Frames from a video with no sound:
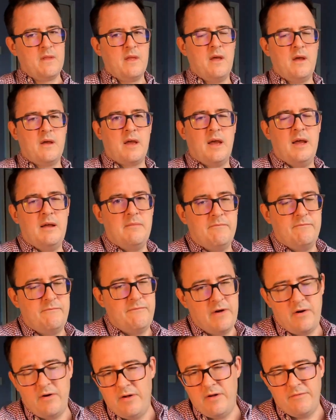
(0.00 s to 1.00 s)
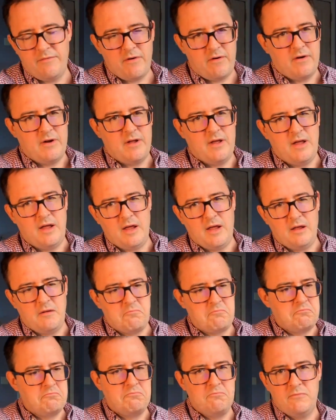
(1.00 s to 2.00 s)
Okay, very,
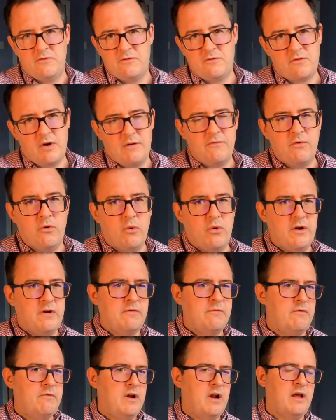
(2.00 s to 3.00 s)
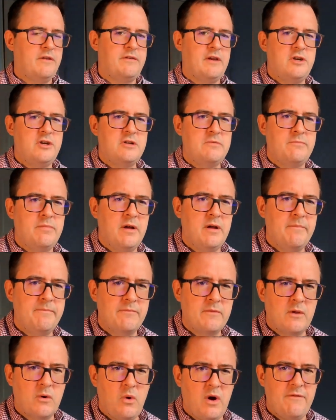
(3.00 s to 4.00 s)
very straightforward realization,
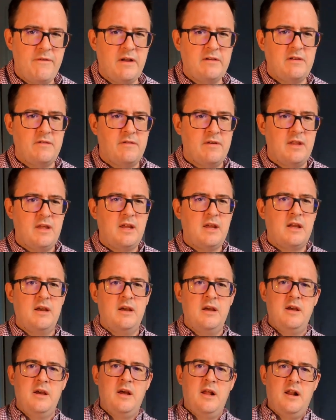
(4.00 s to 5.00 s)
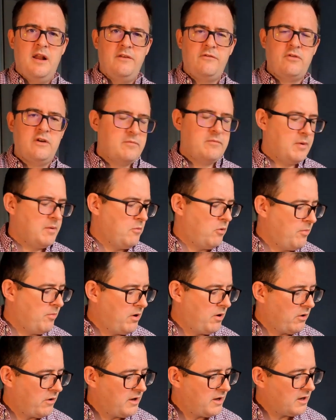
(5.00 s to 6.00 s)
but quite effective, I think. Let's try something more
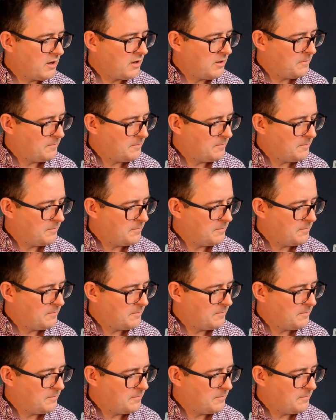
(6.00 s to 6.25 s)
melodic.